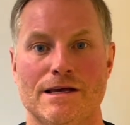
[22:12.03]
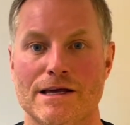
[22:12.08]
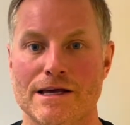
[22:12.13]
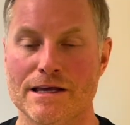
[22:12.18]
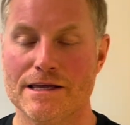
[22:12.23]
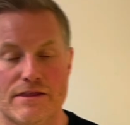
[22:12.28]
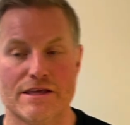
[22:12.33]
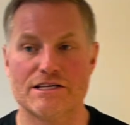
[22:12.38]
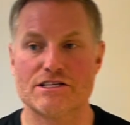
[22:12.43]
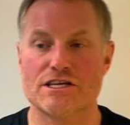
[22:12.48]

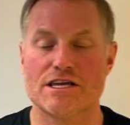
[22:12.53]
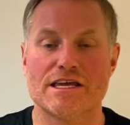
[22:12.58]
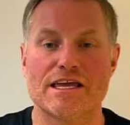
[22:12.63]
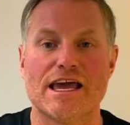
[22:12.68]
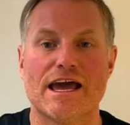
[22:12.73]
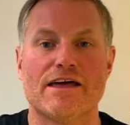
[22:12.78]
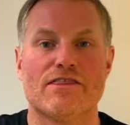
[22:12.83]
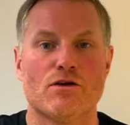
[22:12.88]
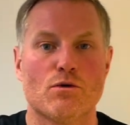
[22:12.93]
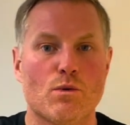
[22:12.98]
This can
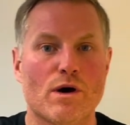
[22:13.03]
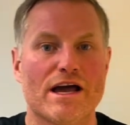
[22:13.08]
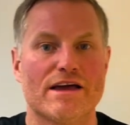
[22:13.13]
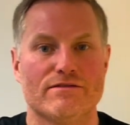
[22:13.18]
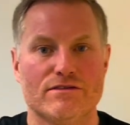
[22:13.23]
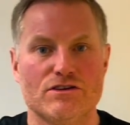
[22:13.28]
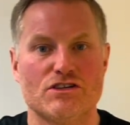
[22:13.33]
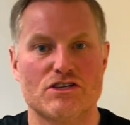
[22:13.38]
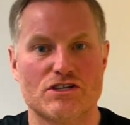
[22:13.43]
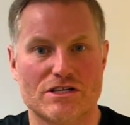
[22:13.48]
get in the way
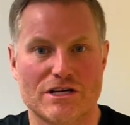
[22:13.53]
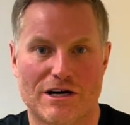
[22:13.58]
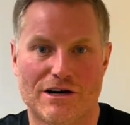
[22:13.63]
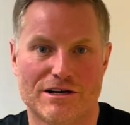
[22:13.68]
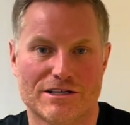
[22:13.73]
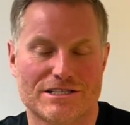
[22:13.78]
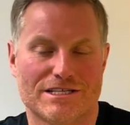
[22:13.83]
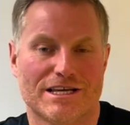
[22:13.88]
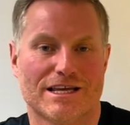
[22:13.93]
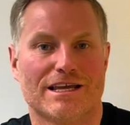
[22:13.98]
of you
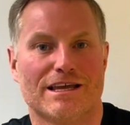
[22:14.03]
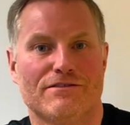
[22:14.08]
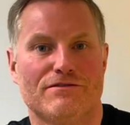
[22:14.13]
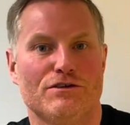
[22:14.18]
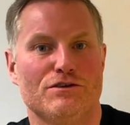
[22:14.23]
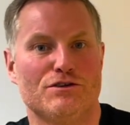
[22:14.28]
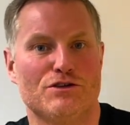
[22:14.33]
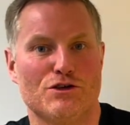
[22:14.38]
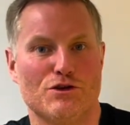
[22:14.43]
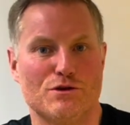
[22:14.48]
starting if
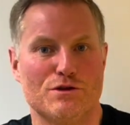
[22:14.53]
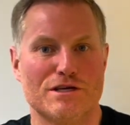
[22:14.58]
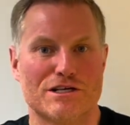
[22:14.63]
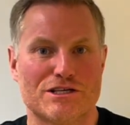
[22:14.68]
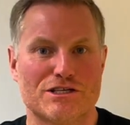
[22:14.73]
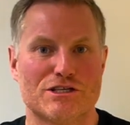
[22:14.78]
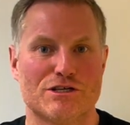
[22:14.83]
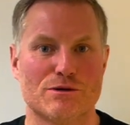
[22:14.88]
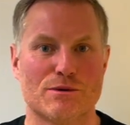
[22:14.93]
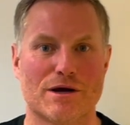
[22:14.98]
you do
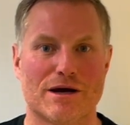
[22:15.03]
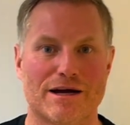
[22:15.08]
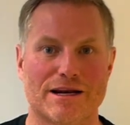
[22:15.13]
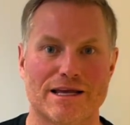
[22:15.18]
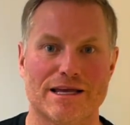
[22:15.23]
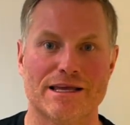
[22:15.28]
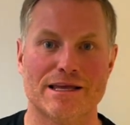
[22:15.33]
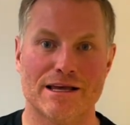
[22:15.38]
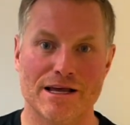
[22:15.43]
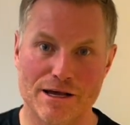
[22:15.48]
this too
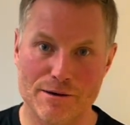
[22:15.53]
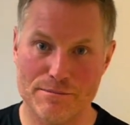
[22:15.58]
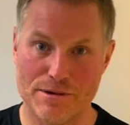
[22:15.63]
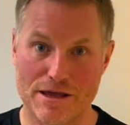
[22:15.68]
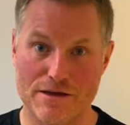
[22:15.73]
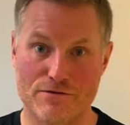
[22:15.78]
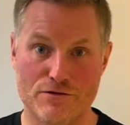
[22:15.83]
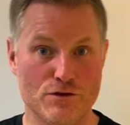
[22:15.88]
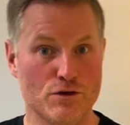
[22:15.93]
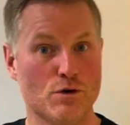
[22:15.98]
early, but
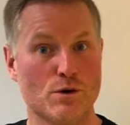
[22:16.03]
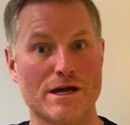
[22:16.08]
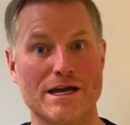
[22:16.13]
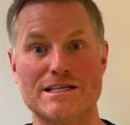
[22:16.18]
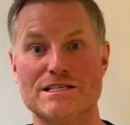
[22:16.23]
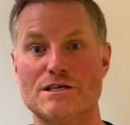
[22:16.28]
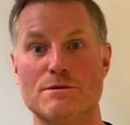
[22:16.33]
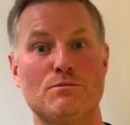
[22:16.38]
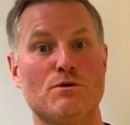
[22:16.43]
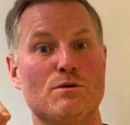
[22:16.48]
if you're
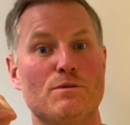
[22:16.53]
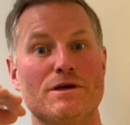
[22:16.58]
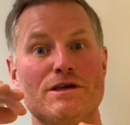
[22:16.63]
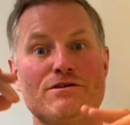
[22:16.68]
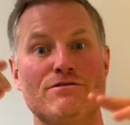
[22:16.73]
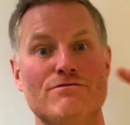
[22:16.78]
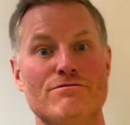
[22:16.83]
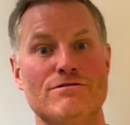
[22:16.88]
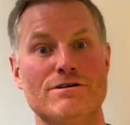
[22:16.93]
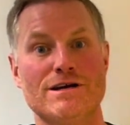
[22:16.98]
getting to the point where
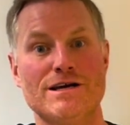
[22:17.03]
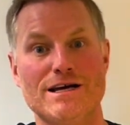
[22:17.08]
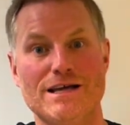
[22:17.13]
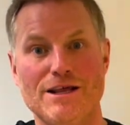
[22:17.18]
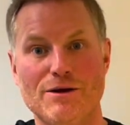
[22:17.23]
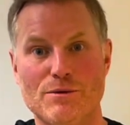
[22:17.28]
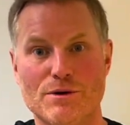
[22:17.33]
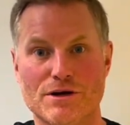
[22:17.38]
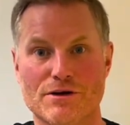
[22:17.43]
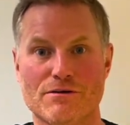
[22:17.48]
you
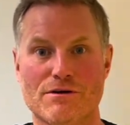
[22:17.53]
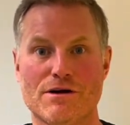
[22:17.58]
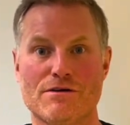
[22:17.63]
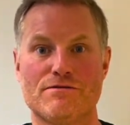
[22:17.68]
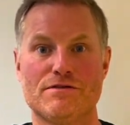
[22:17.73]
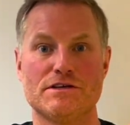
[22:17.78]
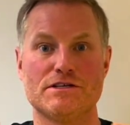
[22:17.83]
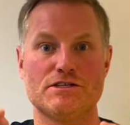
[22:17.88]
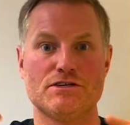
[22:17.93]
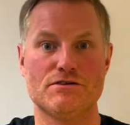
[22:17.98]
really want to grow
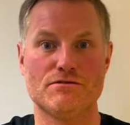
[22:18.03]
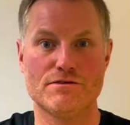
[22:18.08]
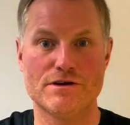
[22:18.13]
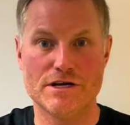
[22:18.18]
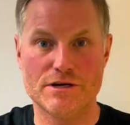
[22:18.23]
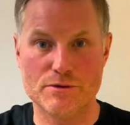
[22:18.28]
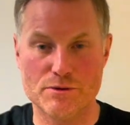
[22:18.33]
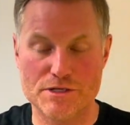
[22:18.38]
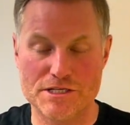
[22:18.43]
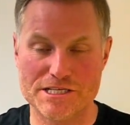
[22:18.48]
things, you
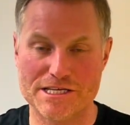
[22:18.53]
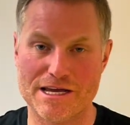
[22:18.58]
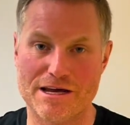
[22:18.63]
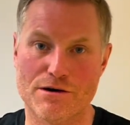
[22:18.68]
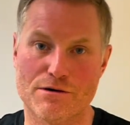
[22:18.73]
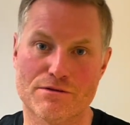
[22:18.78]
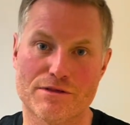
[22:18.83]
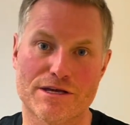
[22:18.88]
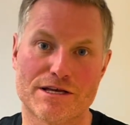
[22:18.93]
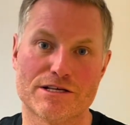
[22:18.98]
really want to
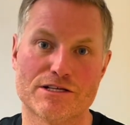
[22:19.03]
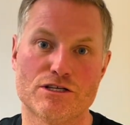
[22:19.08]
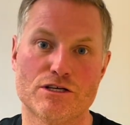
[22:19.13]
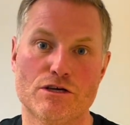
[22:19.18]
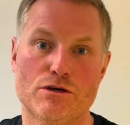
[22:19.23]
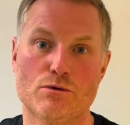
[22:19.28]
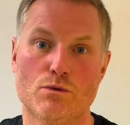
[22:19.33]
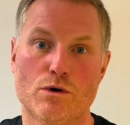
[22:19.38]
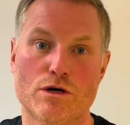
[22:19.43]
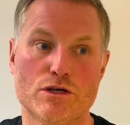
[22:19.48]
scale things,
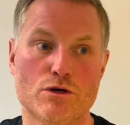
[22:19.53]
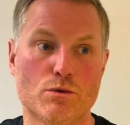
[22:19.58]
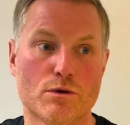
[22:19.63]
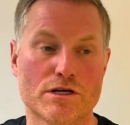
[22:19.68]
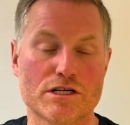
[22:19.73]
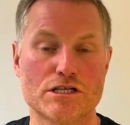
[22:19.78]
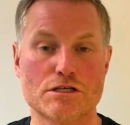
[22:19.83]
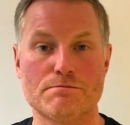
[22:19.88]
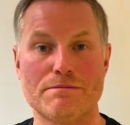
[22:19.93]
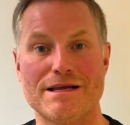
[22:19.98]
you
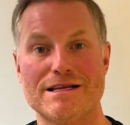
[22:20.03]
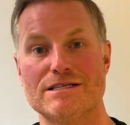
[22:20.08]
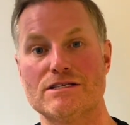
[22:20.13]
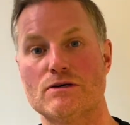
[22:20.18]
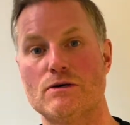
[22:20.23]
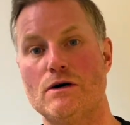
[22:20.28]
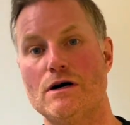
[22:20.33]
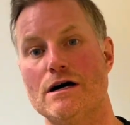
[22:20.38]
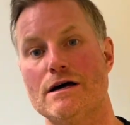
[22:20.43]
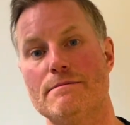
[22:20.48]
want to spend
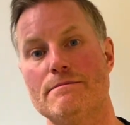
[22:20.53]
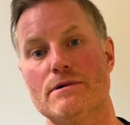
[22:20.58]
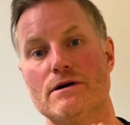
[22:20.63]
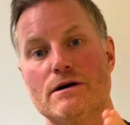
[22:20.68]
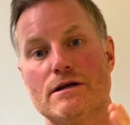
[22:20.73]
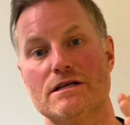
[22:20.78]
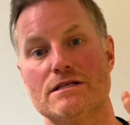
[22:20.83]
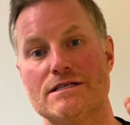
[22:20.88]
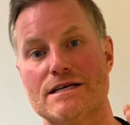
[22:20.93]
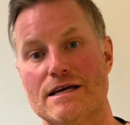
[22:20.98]
time
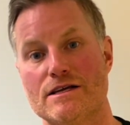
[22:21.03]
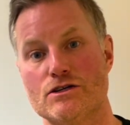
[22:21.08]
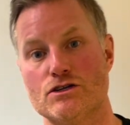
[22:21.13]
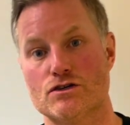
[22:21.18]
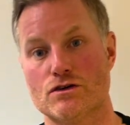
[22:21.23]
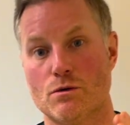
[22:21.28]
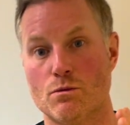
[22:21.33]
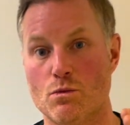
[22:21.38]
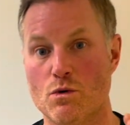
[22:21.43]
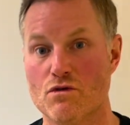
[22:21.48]
and
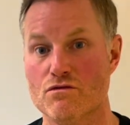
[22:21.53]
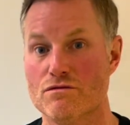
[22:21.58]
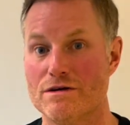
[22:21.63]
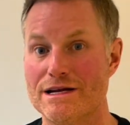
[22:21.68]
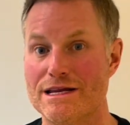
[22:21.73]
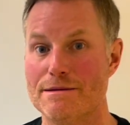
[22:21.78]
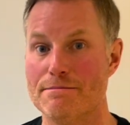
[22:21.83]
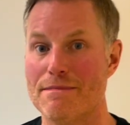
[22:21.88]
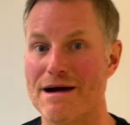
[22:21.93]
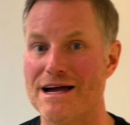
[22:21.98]
attention on what
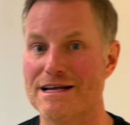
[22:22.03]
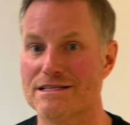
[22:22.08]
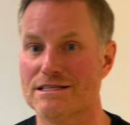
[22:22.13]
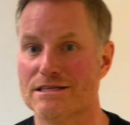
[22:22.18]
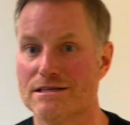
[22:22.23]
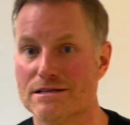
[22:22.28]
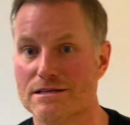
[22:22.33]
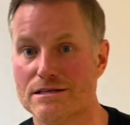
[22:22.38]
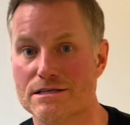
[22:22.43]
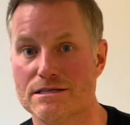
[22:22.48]
really
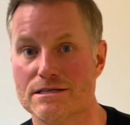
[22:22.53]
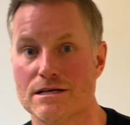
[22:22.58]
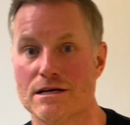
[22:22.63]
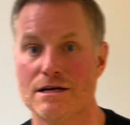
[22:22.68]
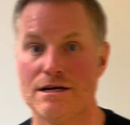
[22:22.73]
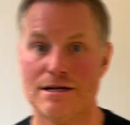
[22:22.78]
matters,